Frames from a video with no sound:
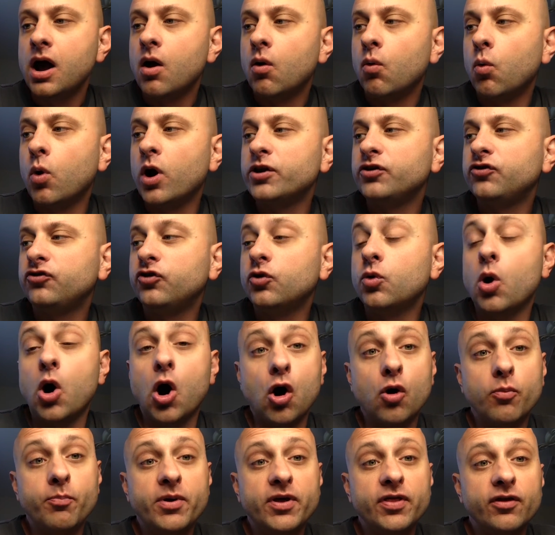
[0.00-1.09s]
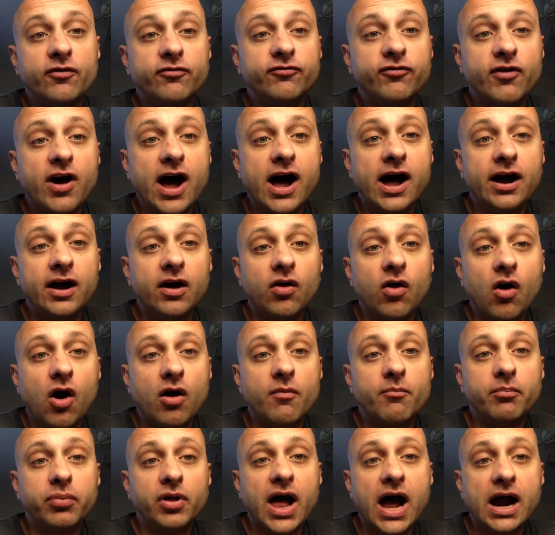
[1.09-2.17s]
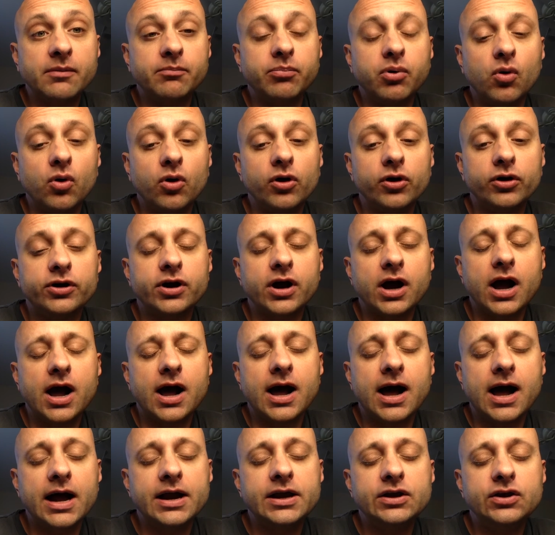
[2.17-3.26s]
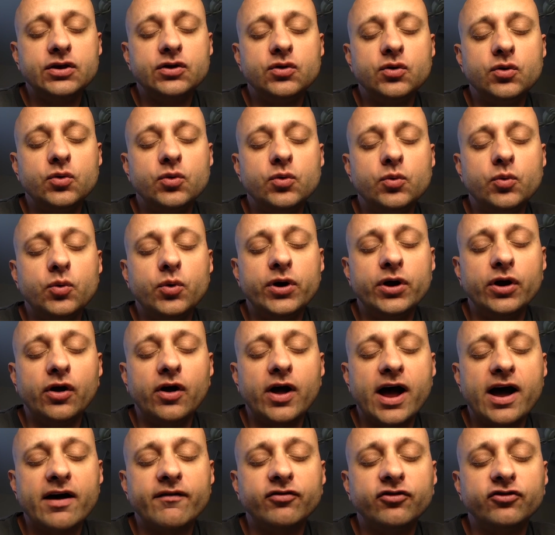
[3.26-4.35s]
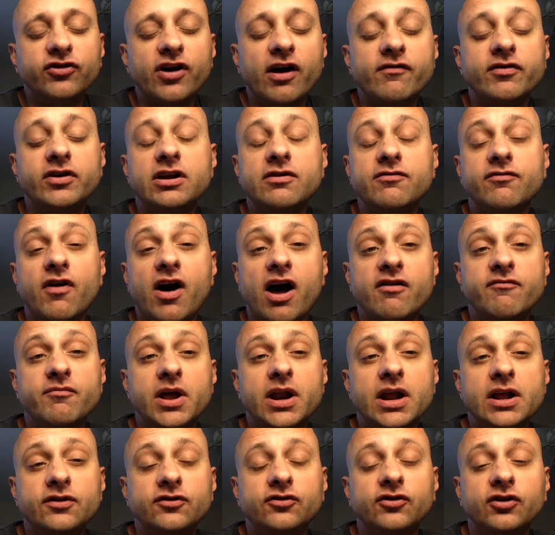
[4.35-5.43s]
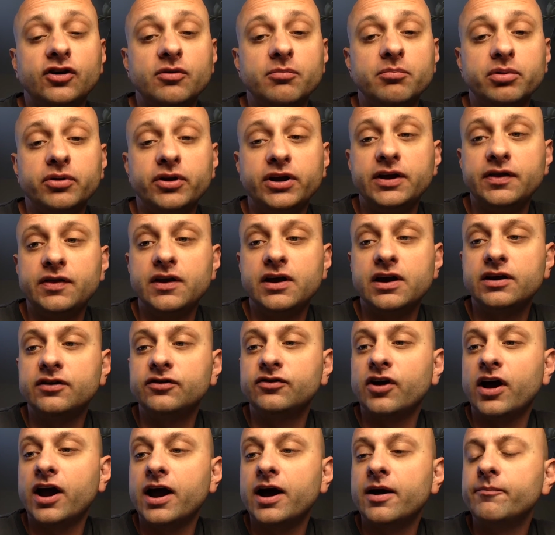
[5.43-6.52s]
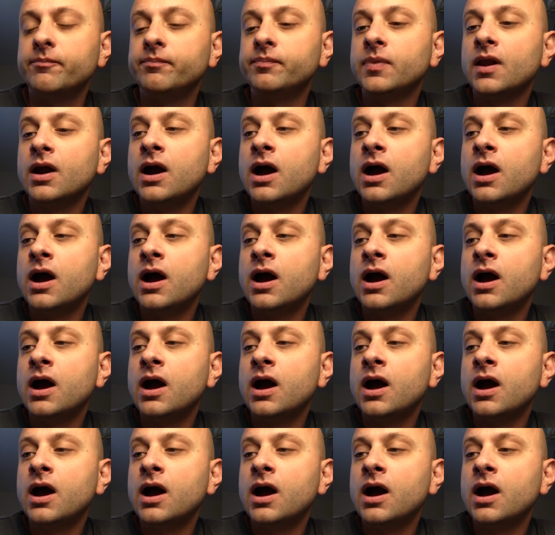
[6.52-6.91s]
Once you open the file on Blackboard, you will have 75 minutes to complete the exam.